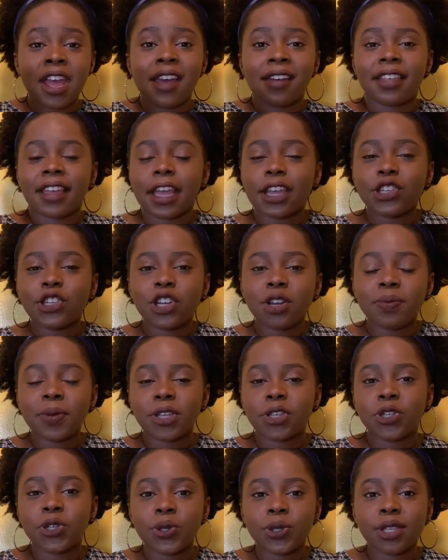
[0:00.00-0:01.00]
Like I shouldn't be
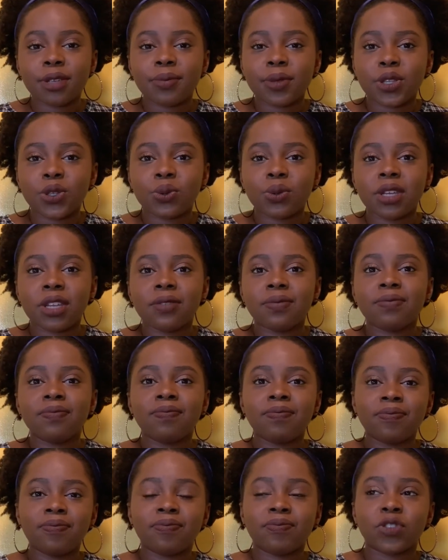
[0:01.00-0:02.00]
choosing between,
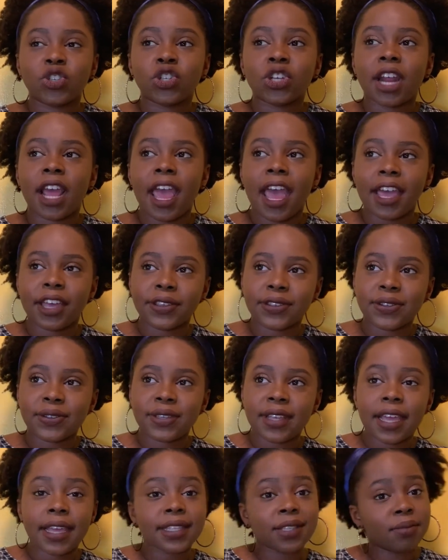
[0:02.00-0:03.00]
should I
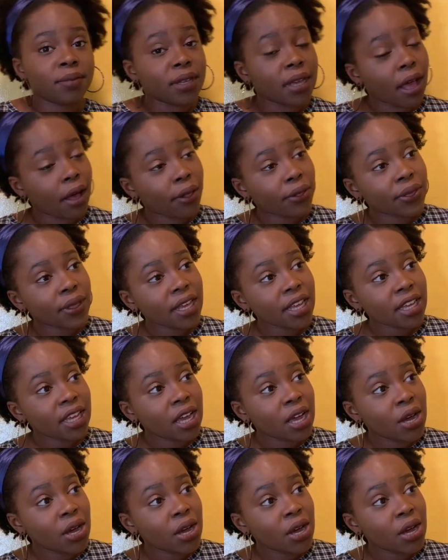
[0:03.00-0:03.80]
exercise and be healthy,